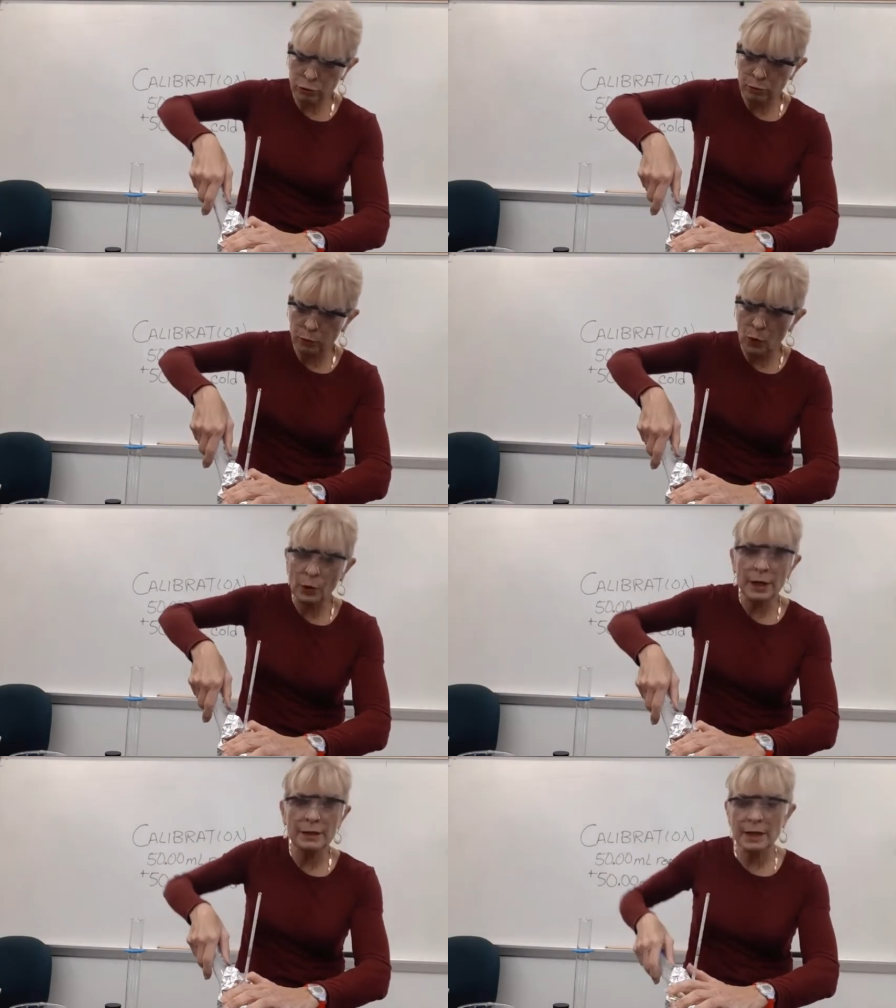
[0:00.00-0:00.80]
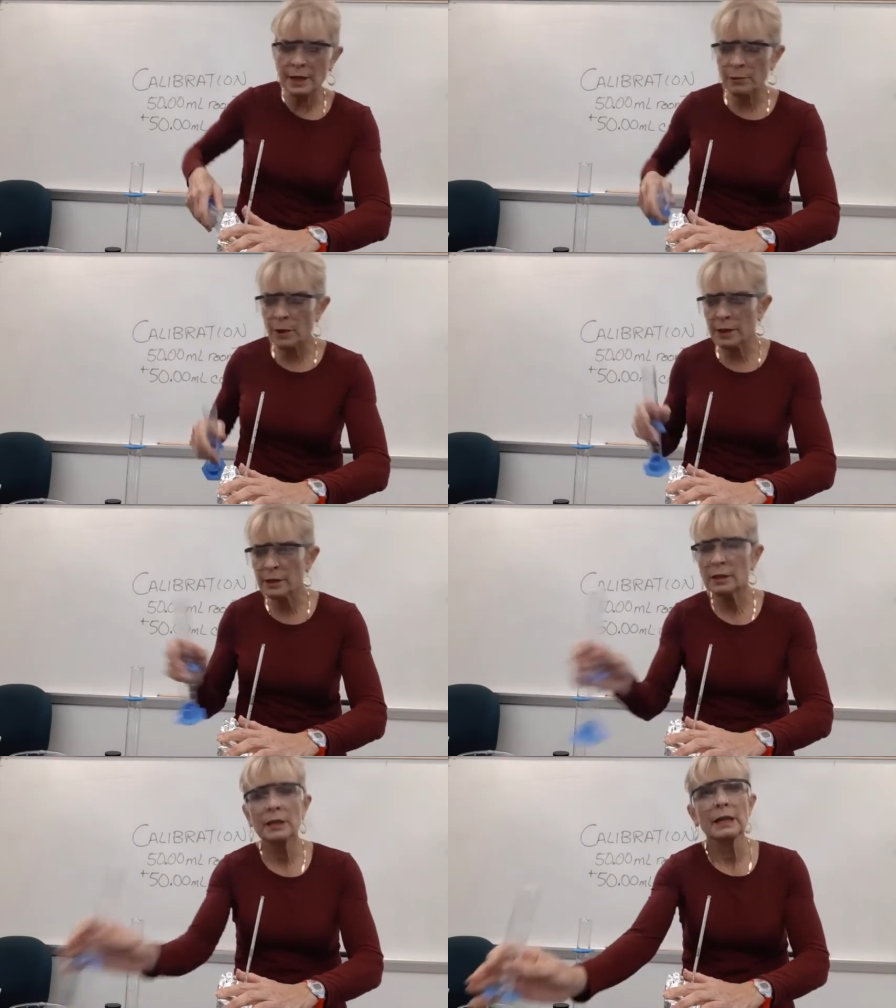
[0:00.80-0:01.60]
pour in the ice water
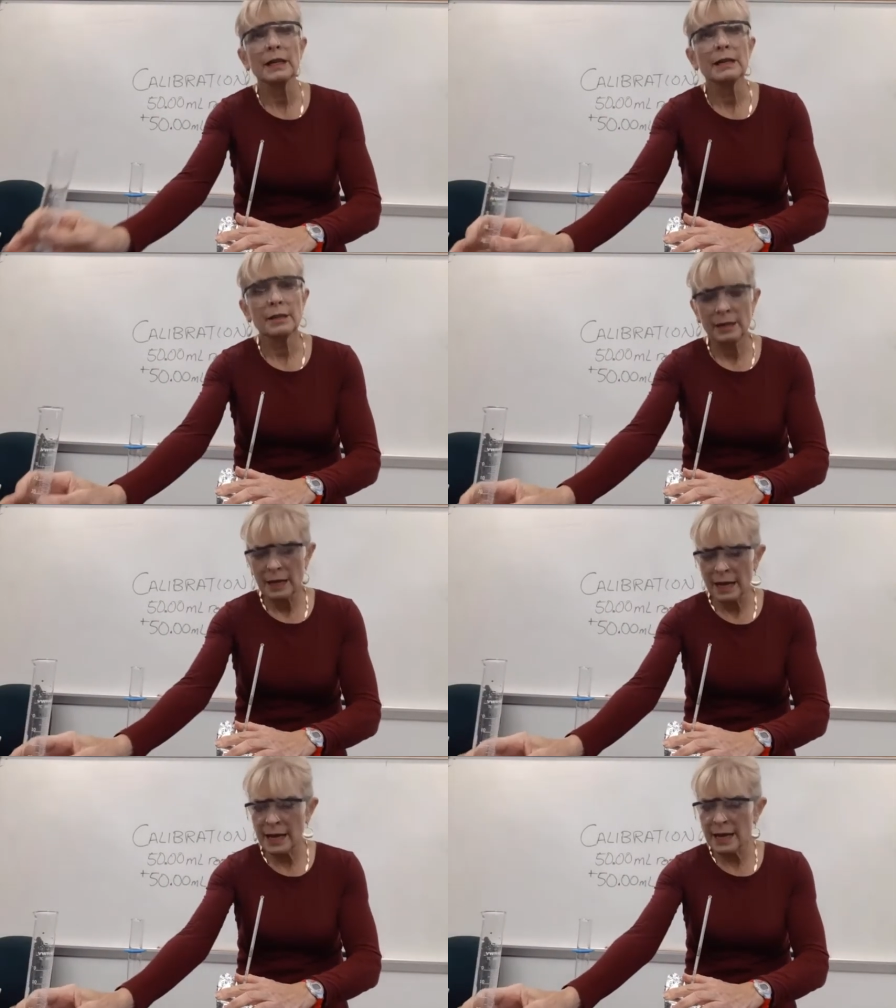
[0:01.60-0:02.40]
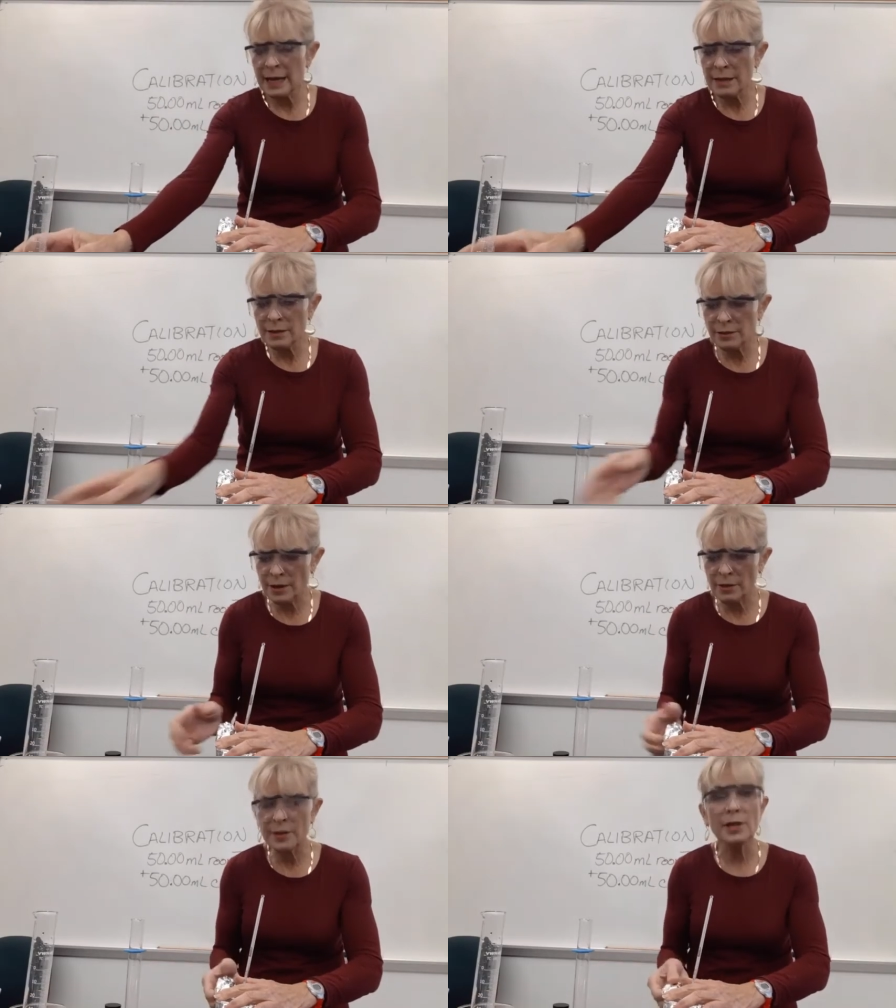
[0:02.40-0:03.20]
and
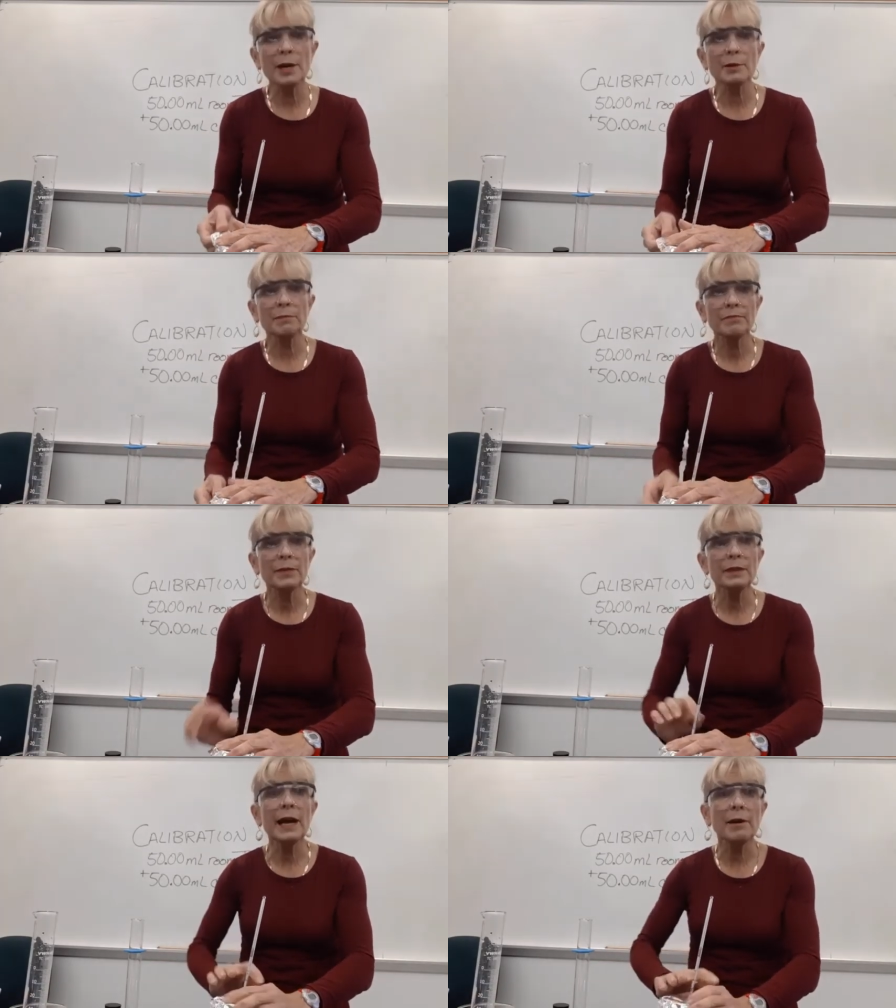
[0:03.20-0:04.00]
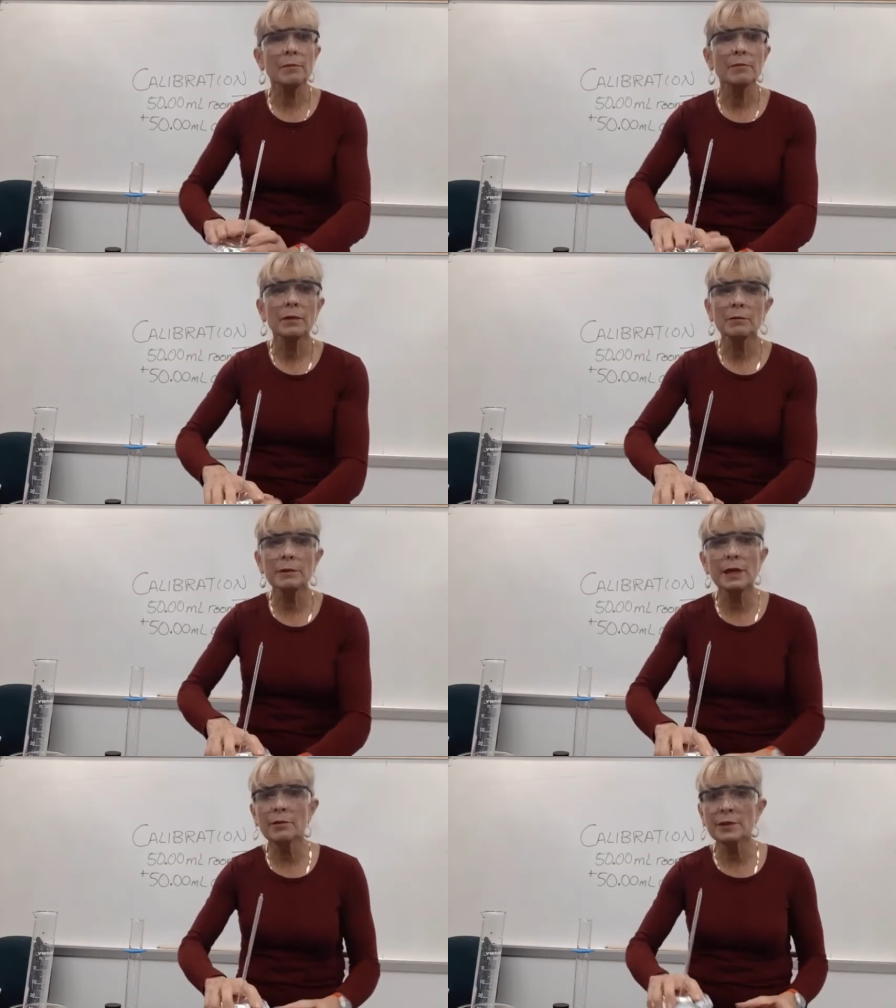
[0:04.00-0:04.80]
start the timer. Now, we
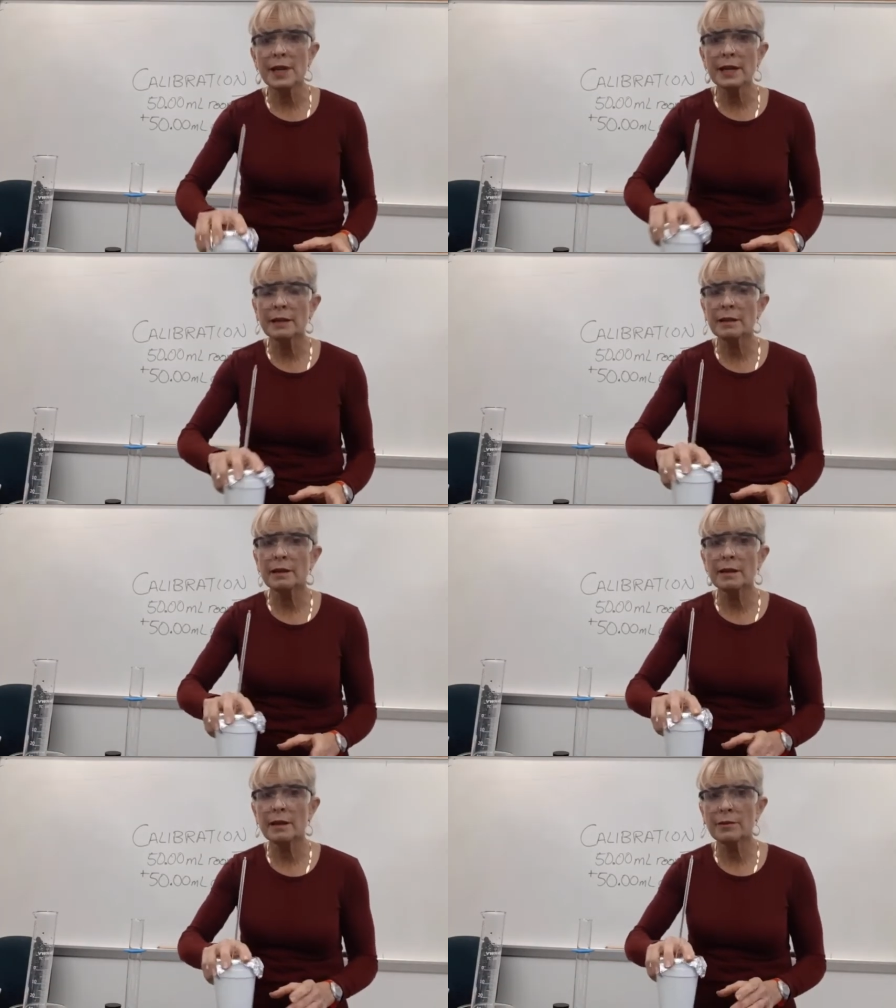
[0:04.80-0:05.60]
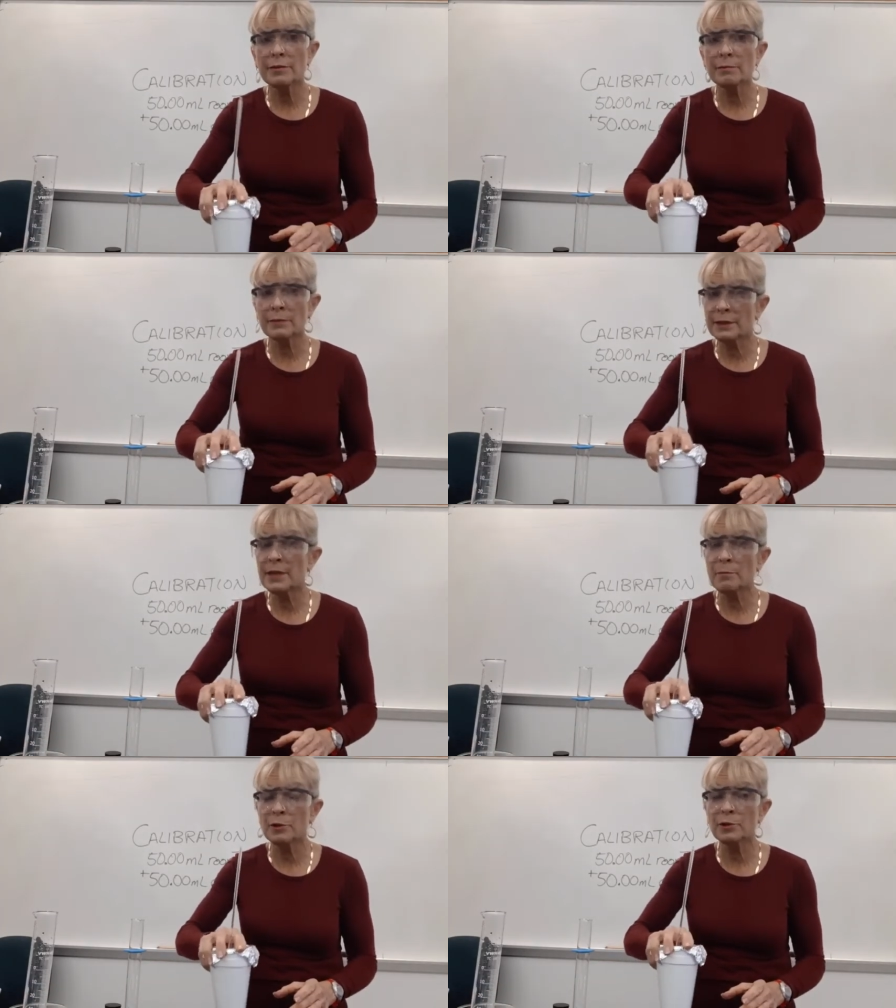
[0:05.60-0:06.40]
don't take a, a,
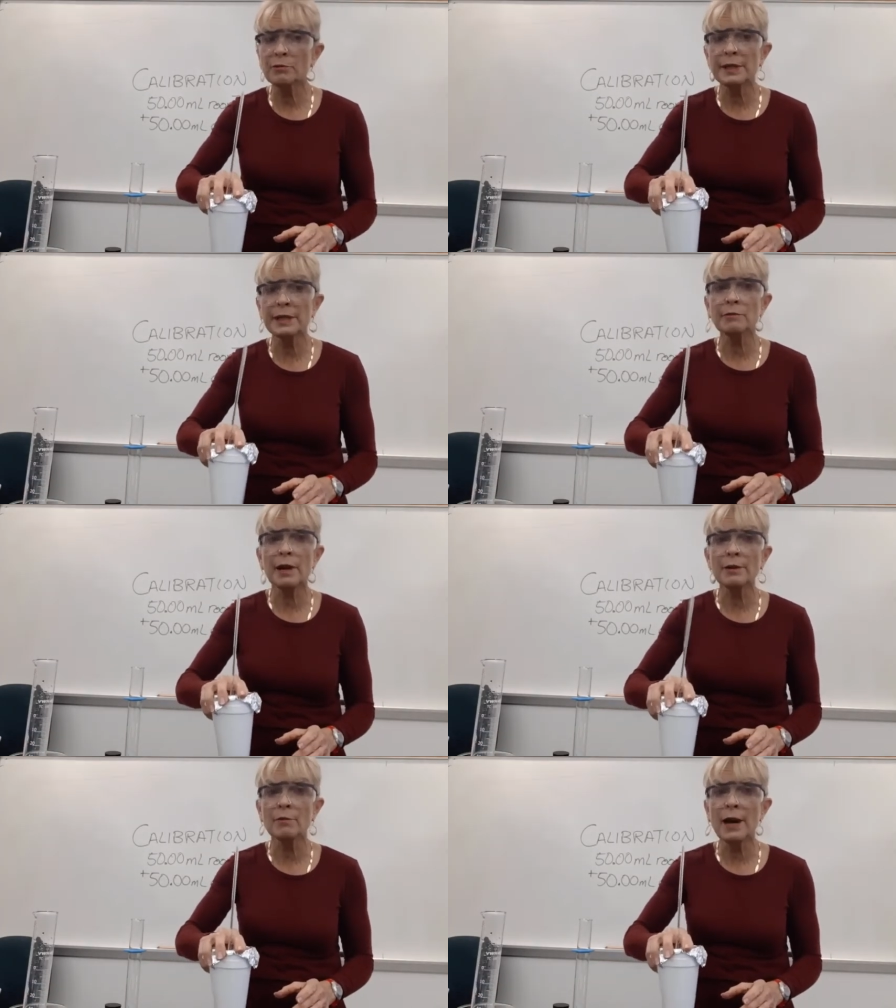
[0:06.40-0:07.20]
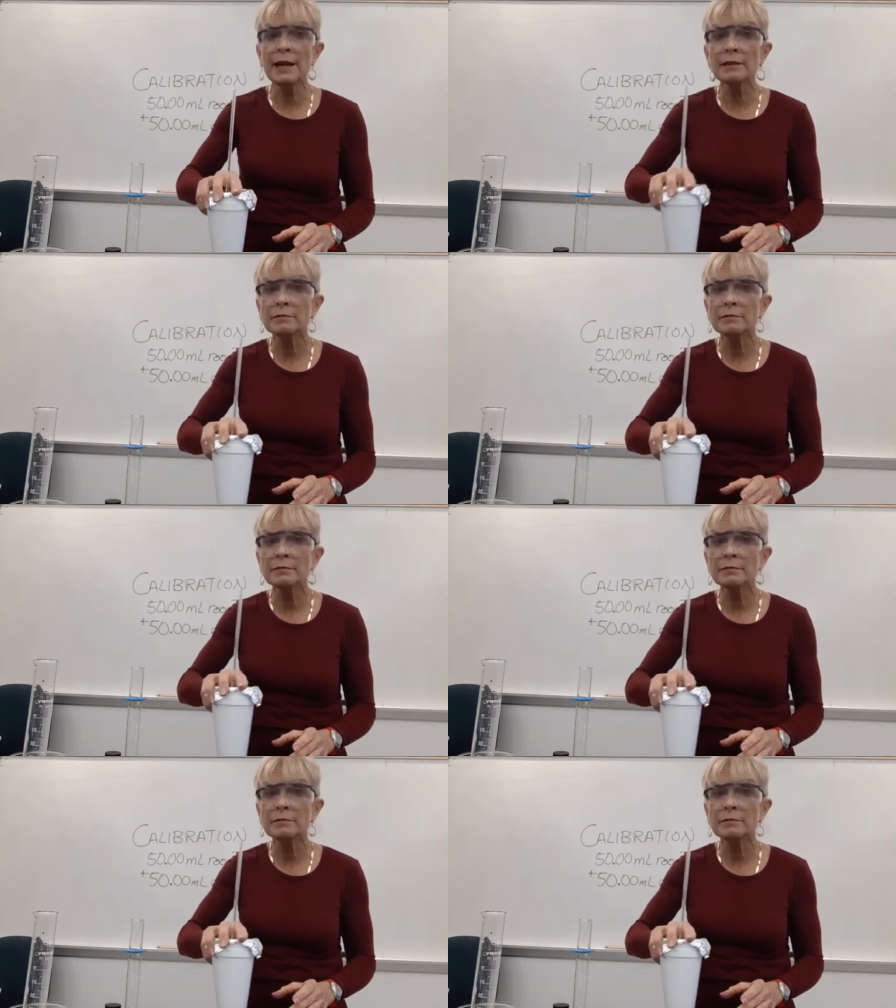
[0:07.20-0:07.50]
temperature reading right away.